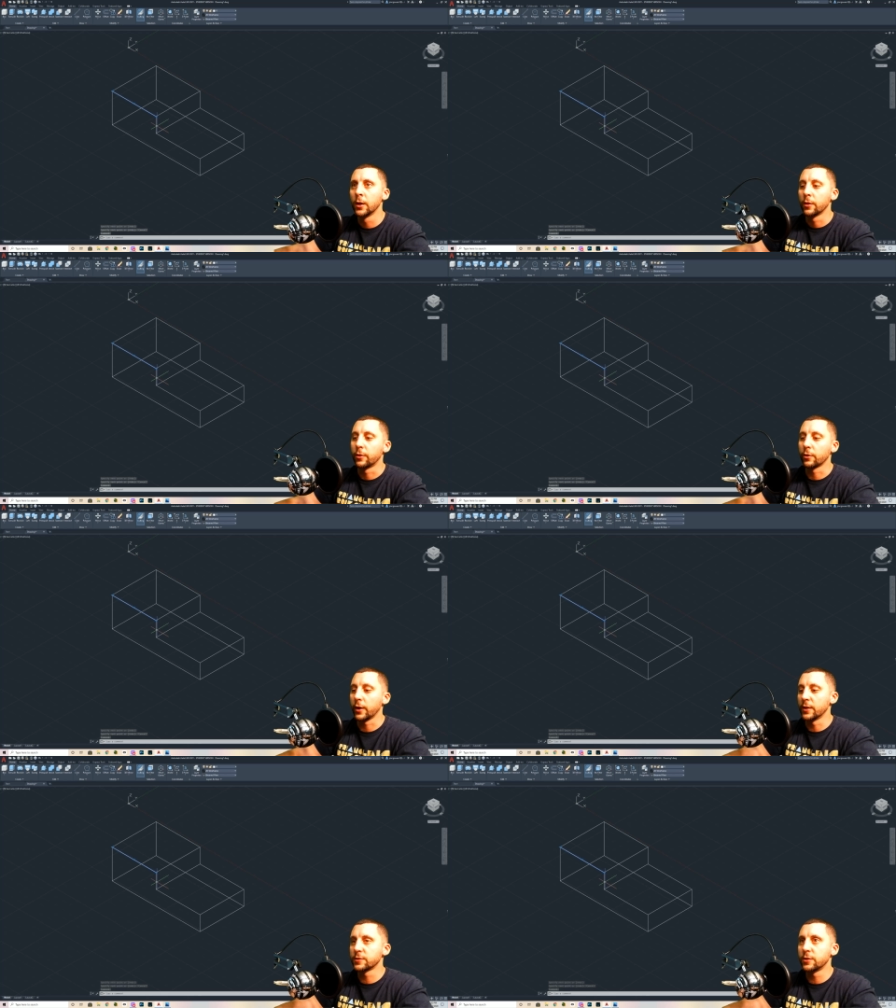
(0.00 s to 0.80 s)
There
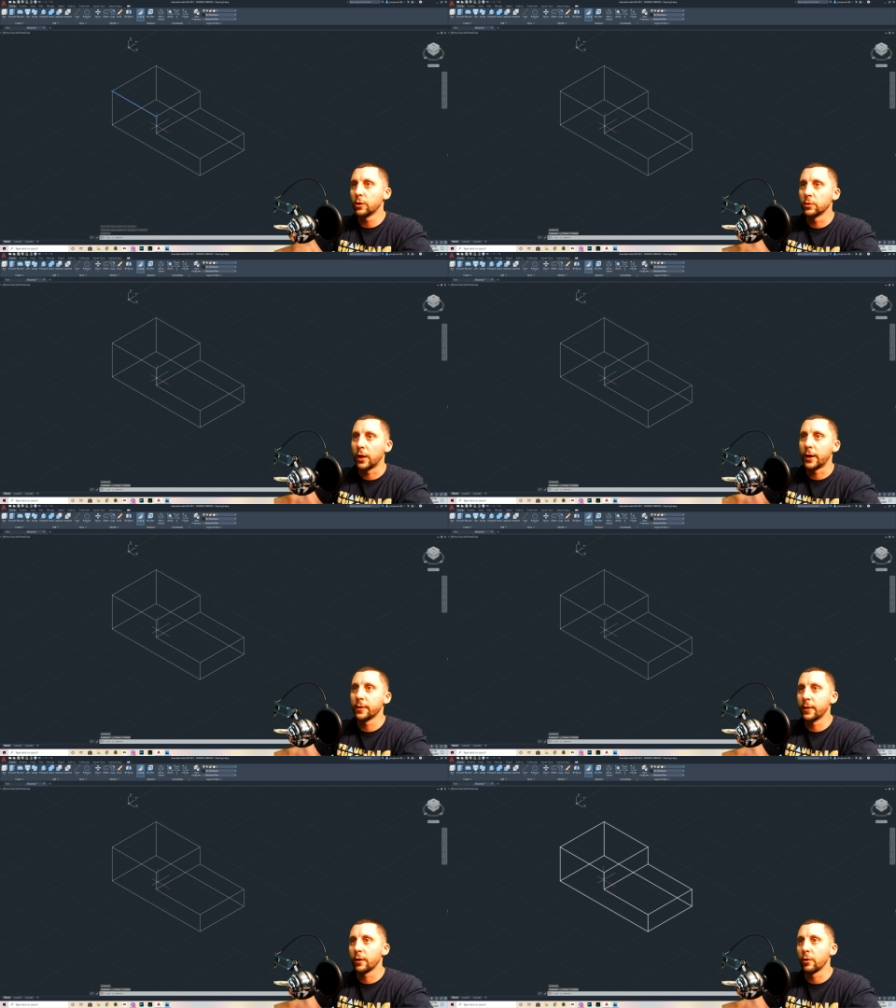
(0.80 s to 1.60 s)
is no line
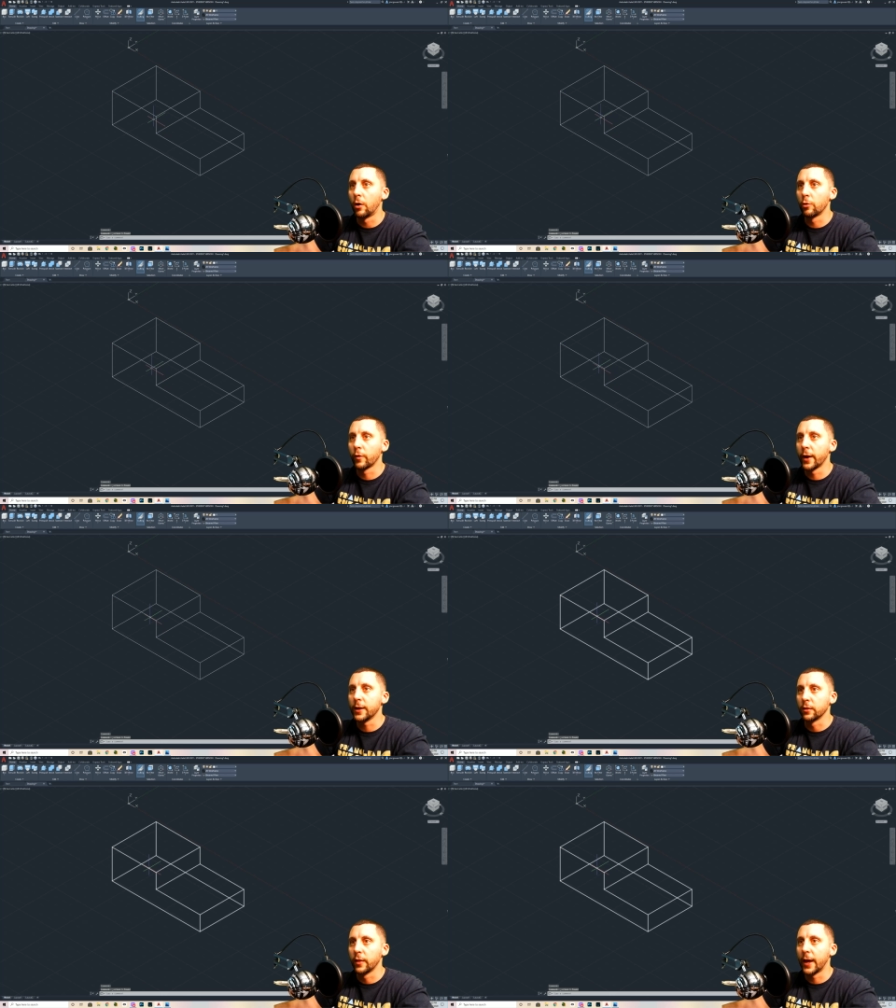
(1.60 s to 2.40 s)
there
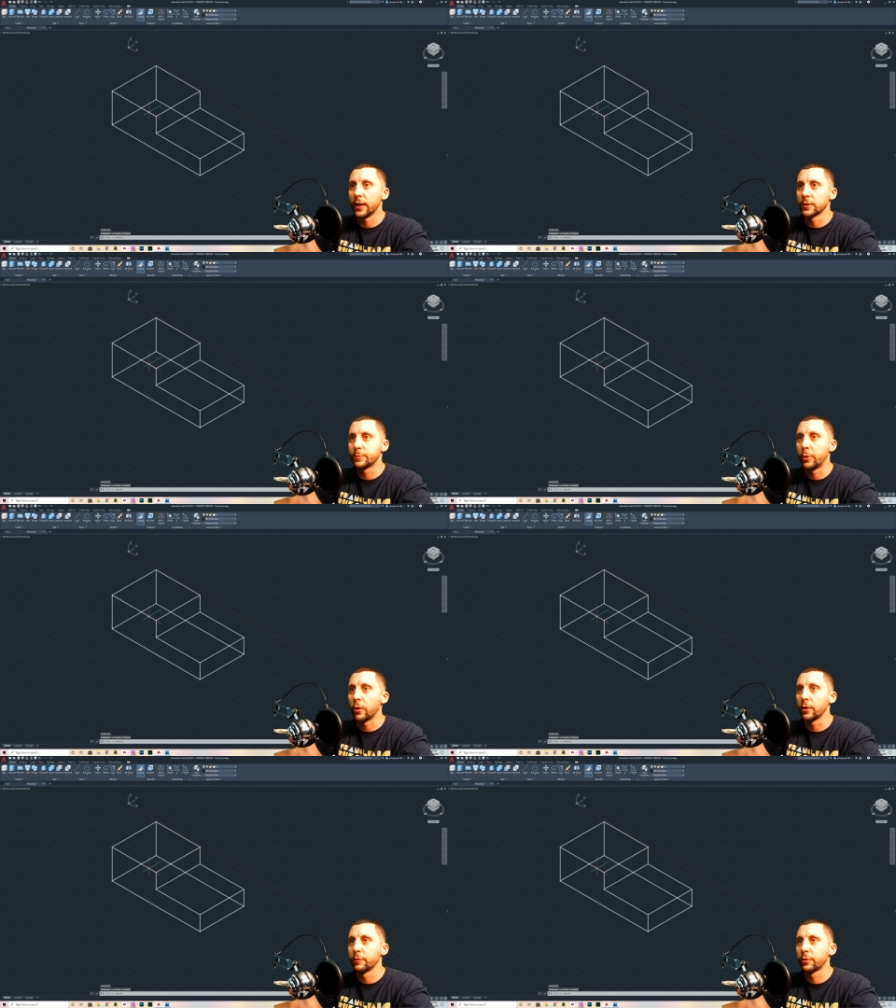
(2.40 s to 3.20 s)
already. That is
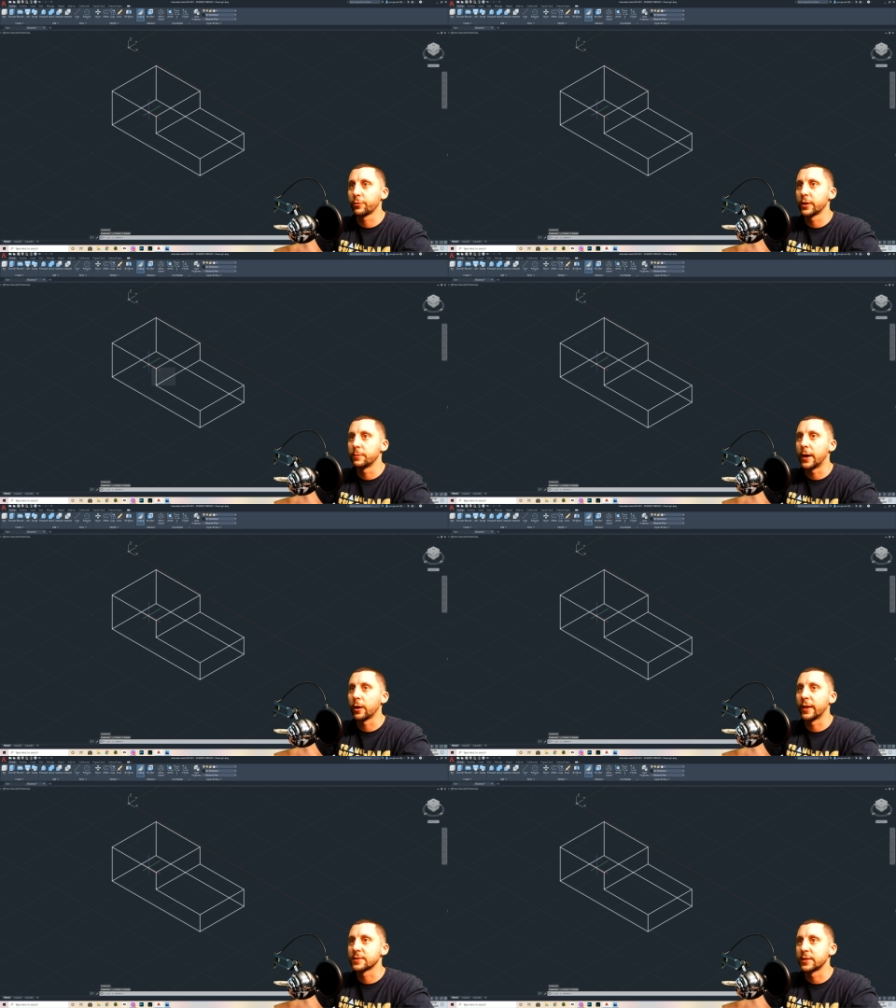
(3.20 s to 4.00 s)
part of a 3D model.
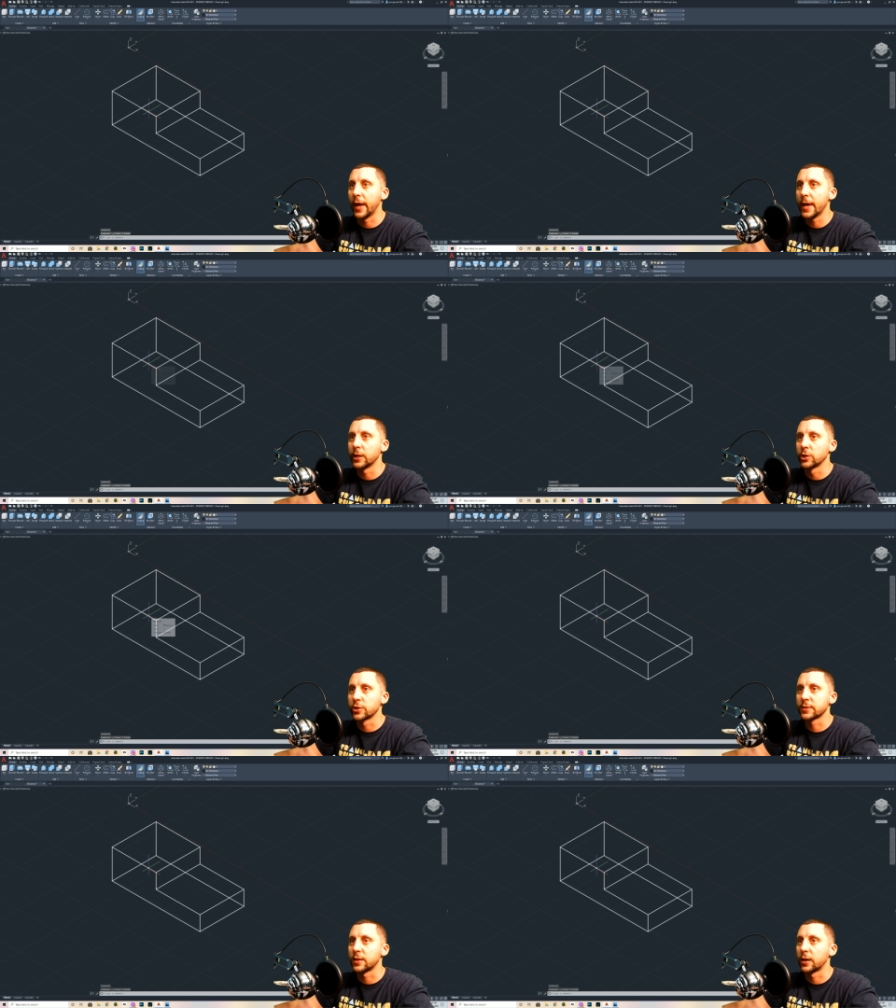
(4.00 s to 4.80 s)
That's an edge.
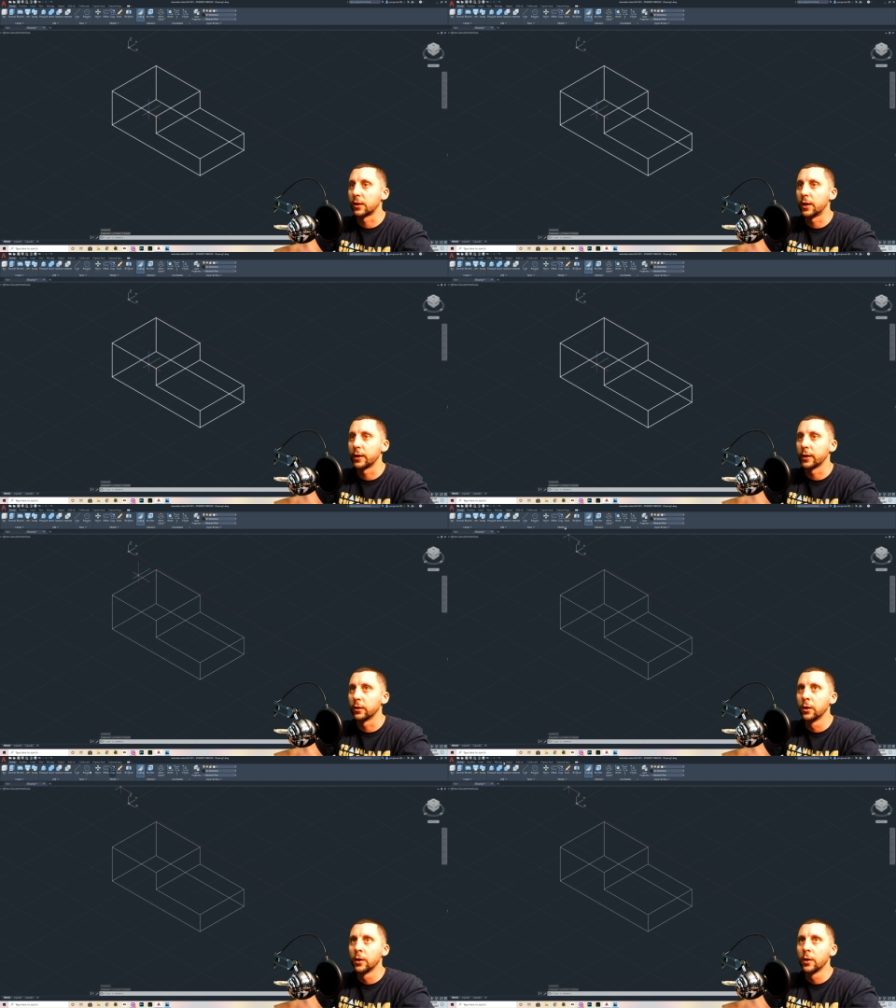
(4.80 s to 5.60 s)
That's not a line.
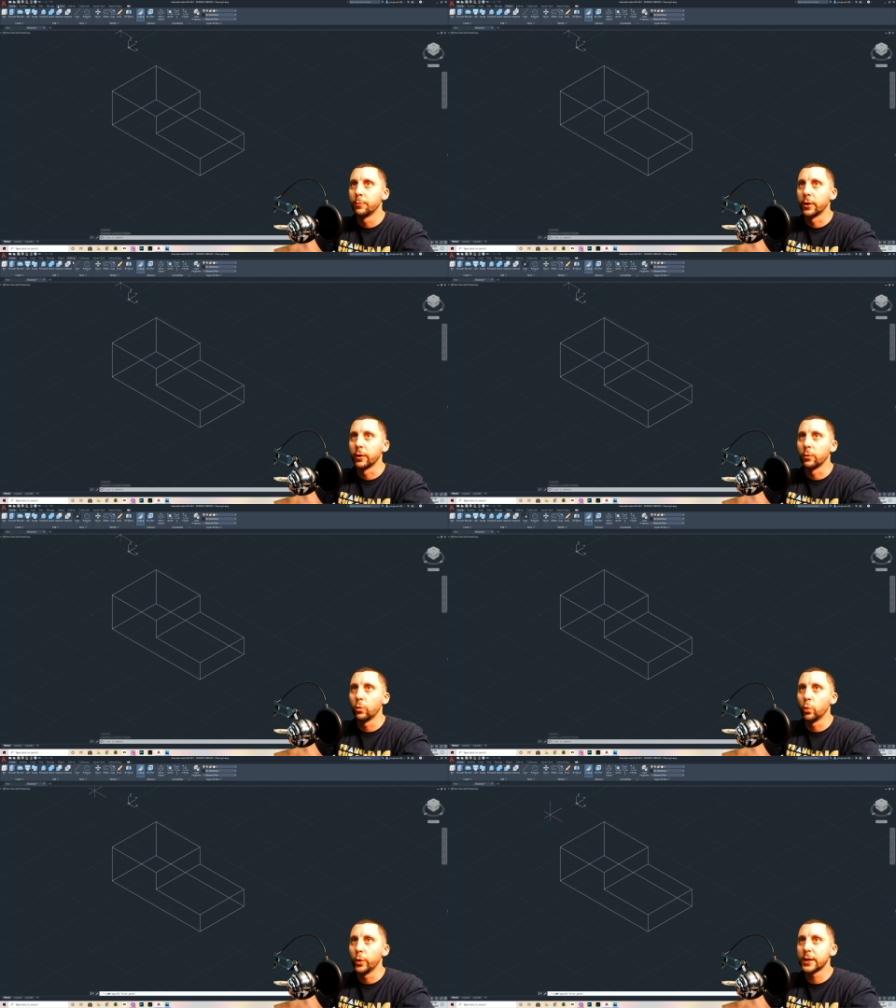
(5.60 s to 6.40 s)
But
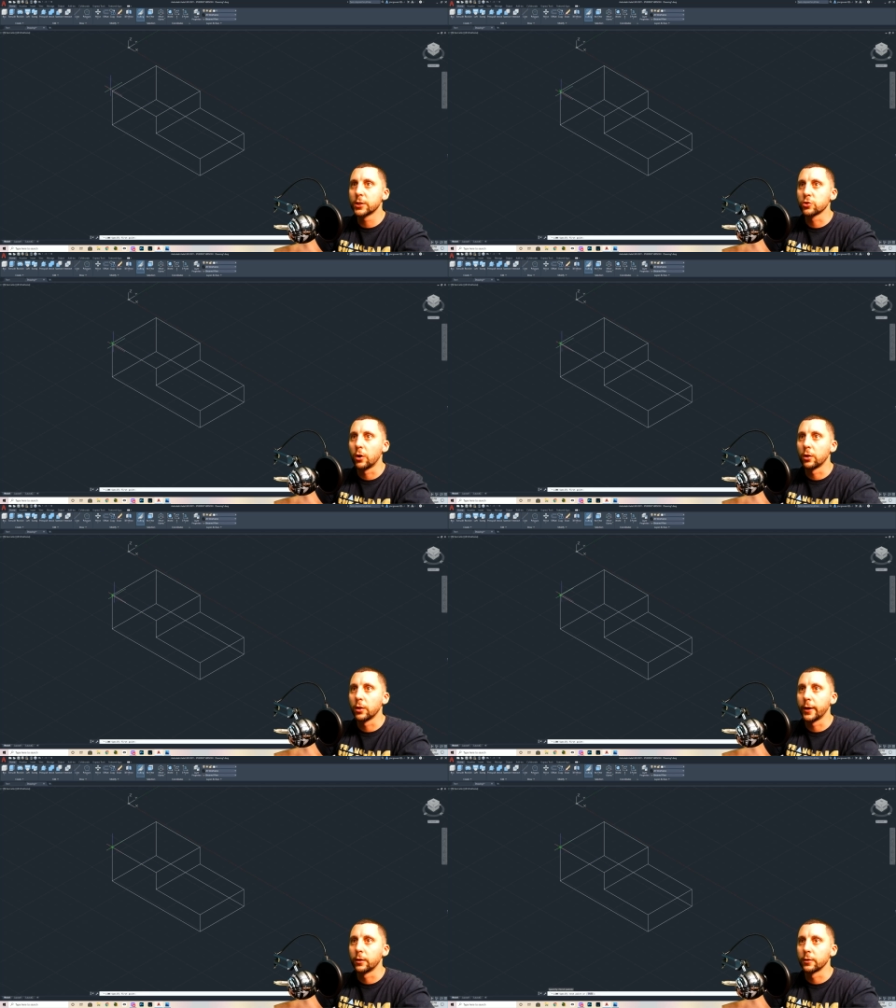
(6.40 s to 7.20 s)
we can draw a
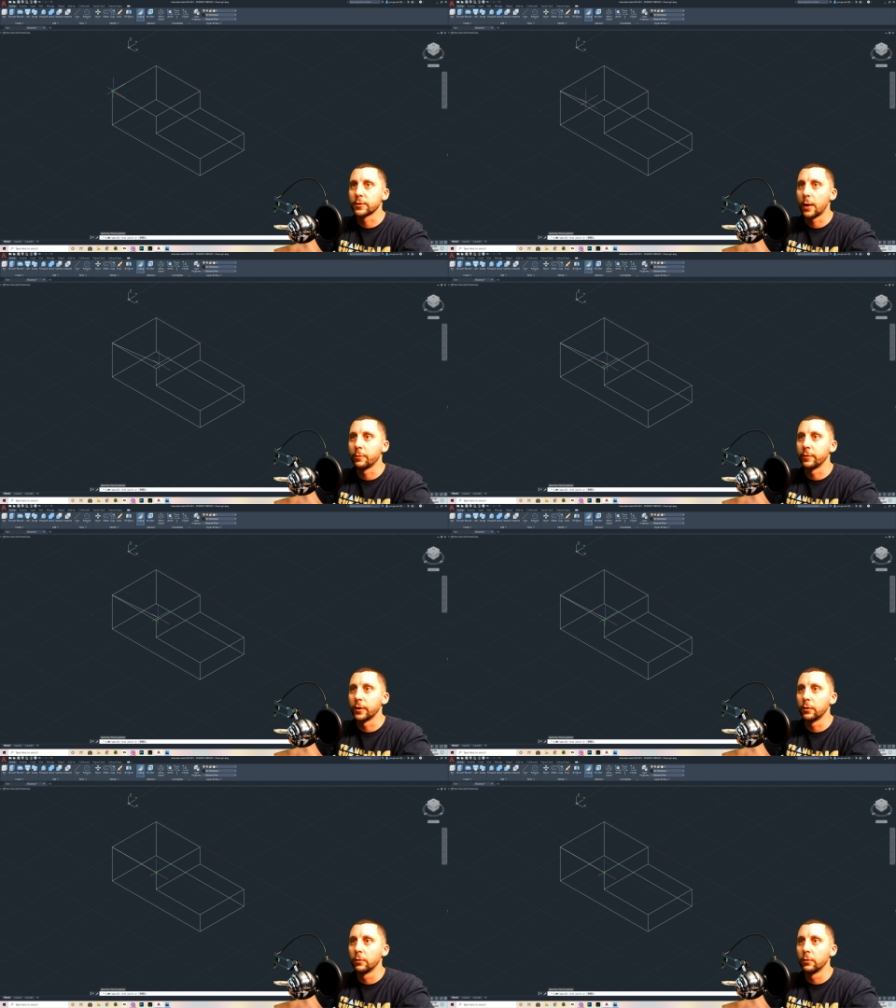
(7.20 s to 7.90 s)
line on top of it,